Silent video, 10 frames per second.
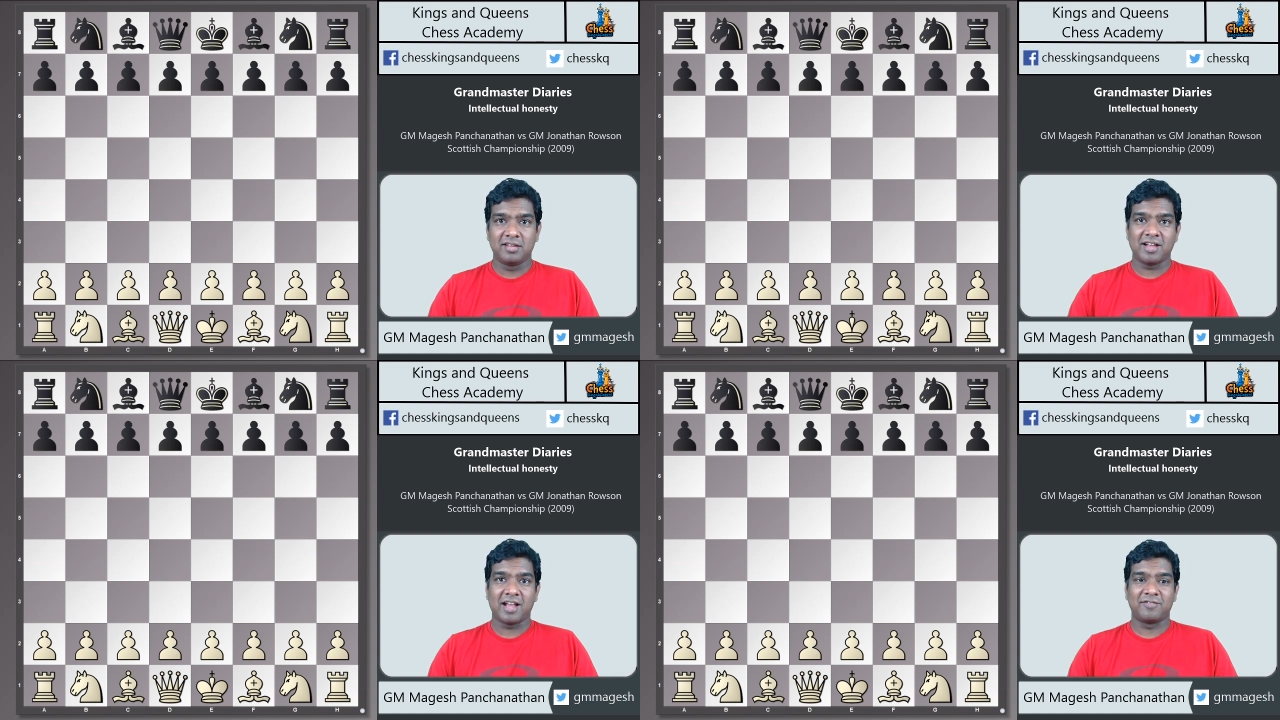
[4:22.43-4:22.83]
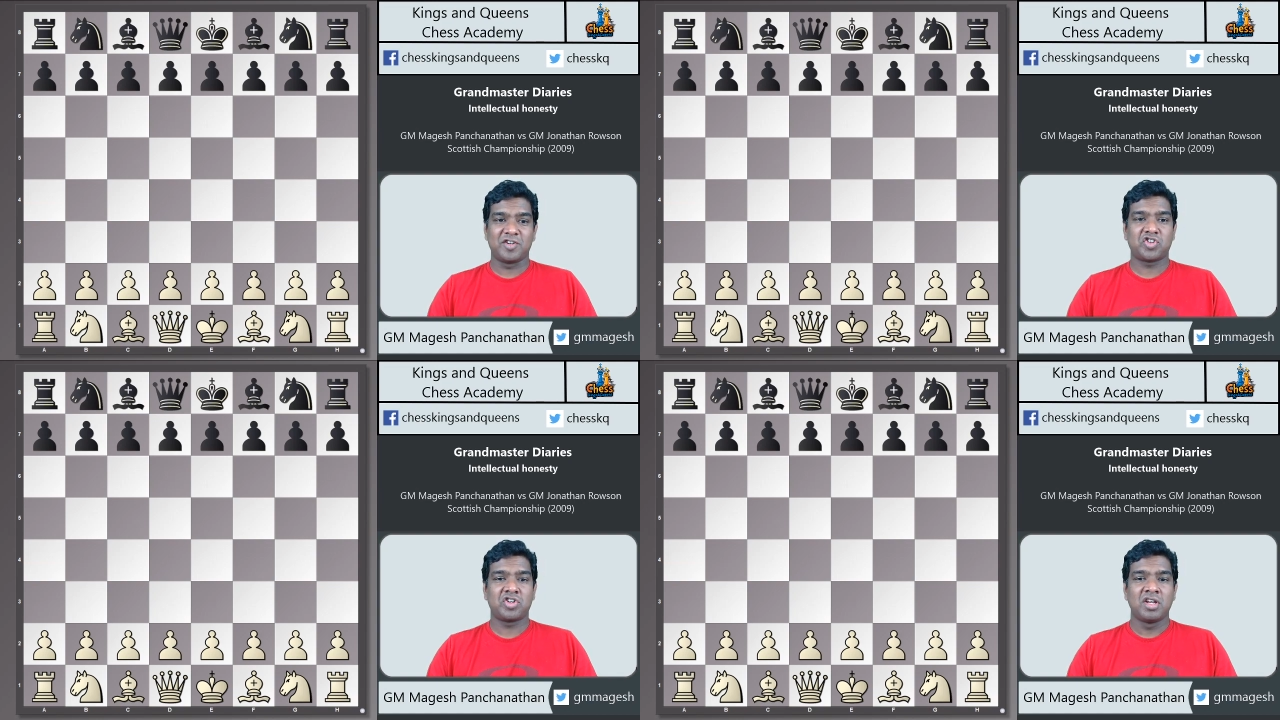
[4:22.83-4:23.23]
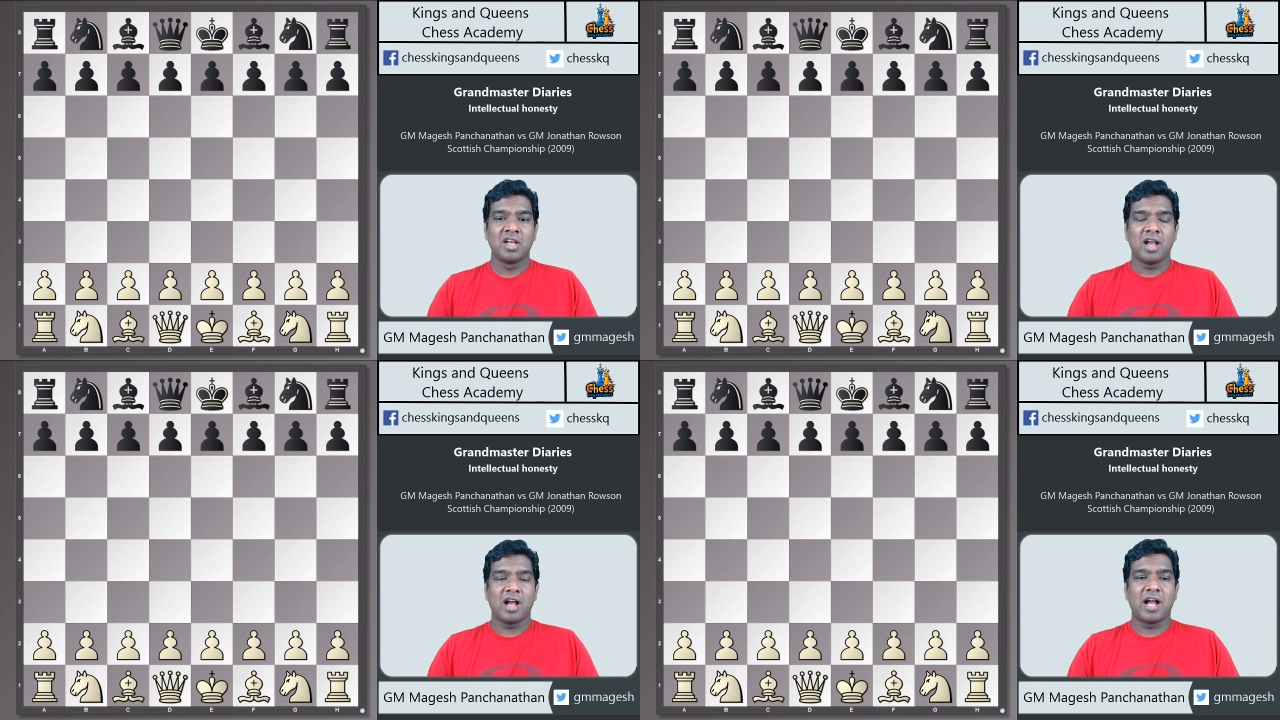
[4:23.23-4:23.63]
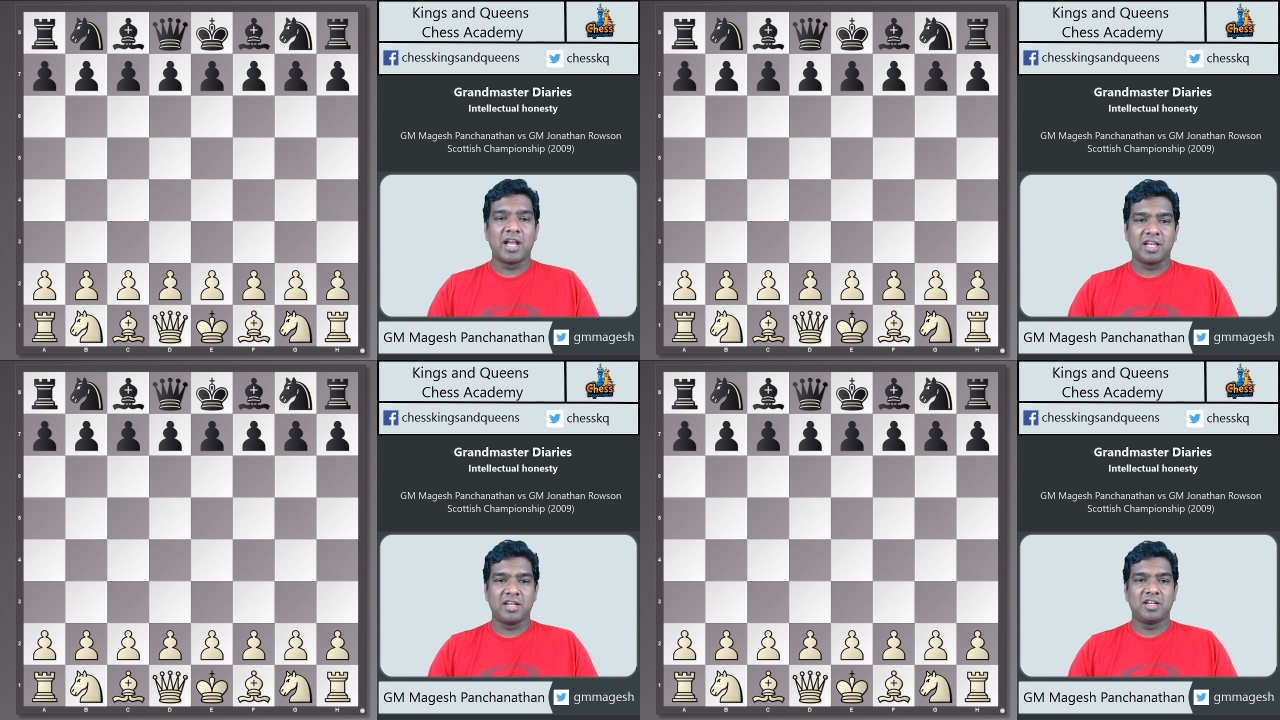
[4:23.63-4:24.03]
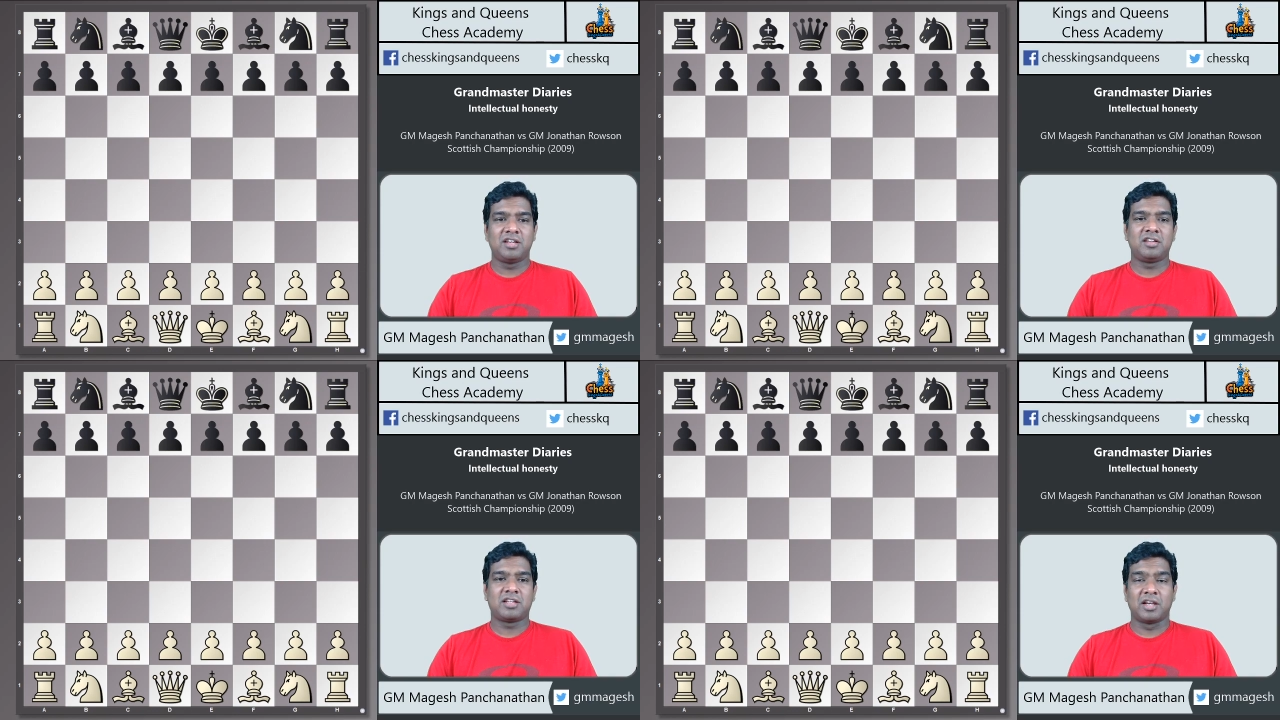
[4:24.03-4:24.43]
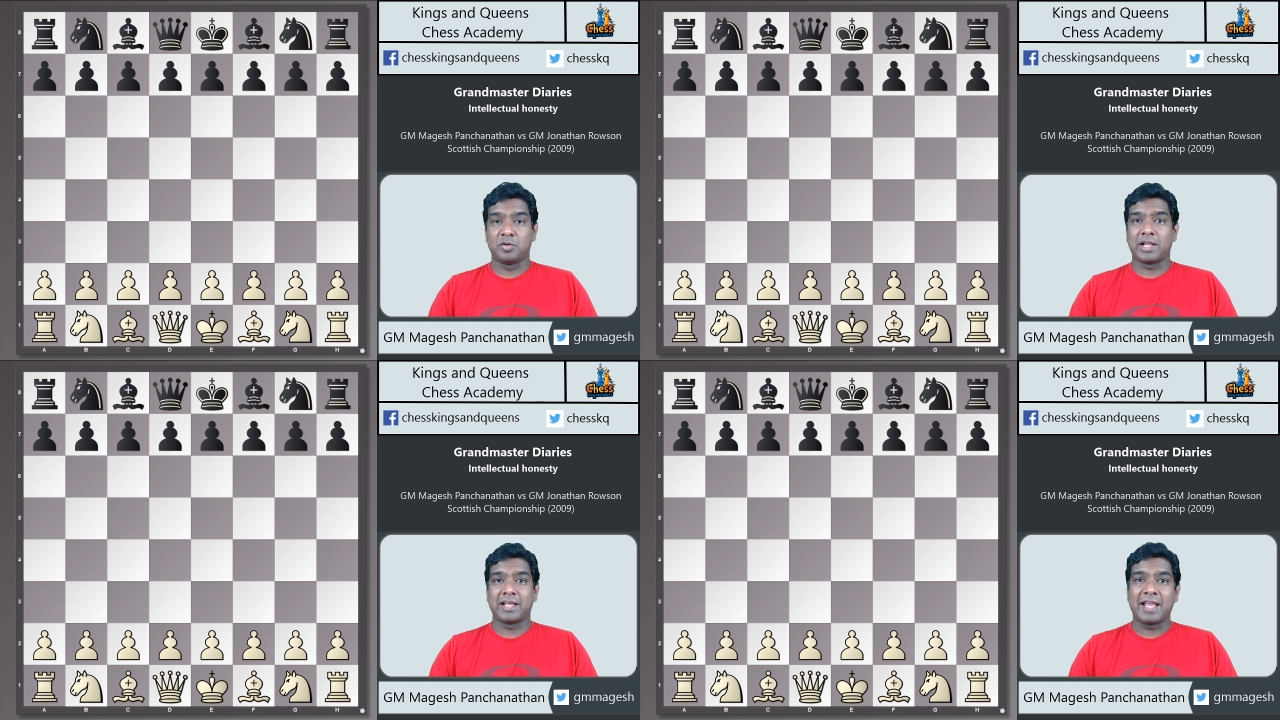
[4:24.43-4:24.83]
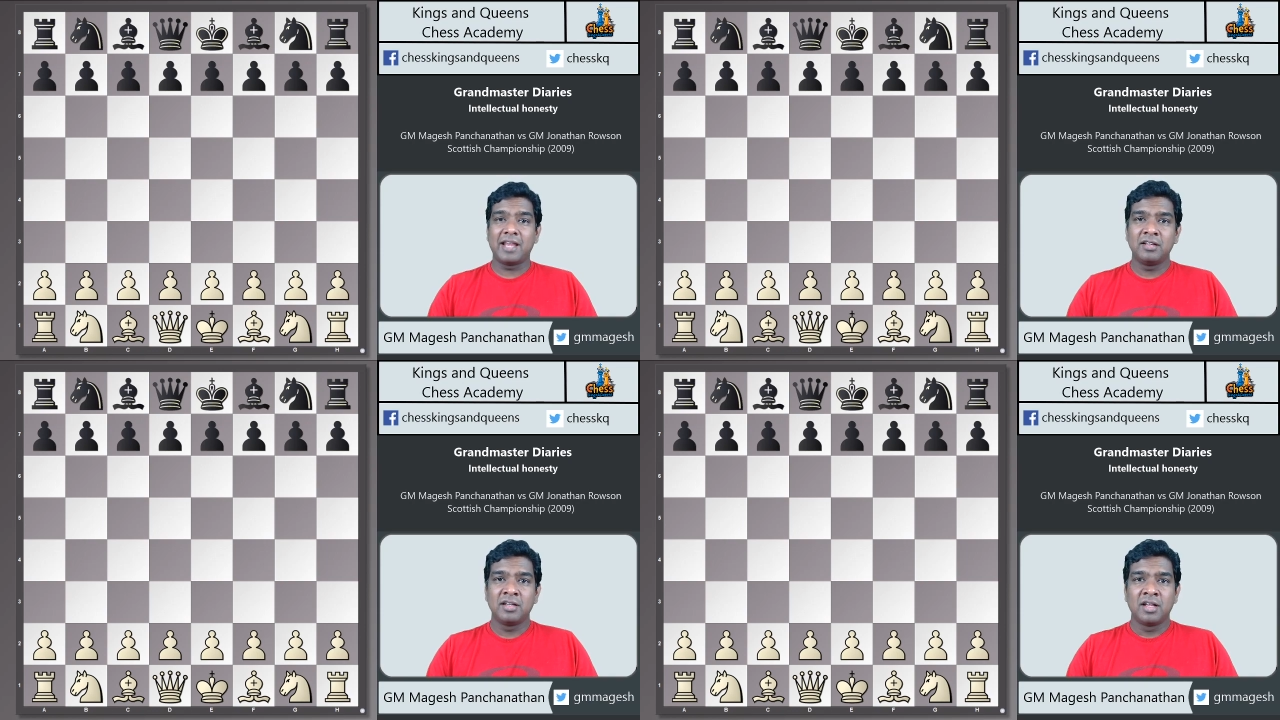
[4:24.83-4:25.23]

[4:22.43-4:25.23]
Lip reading: I wish I can do that again.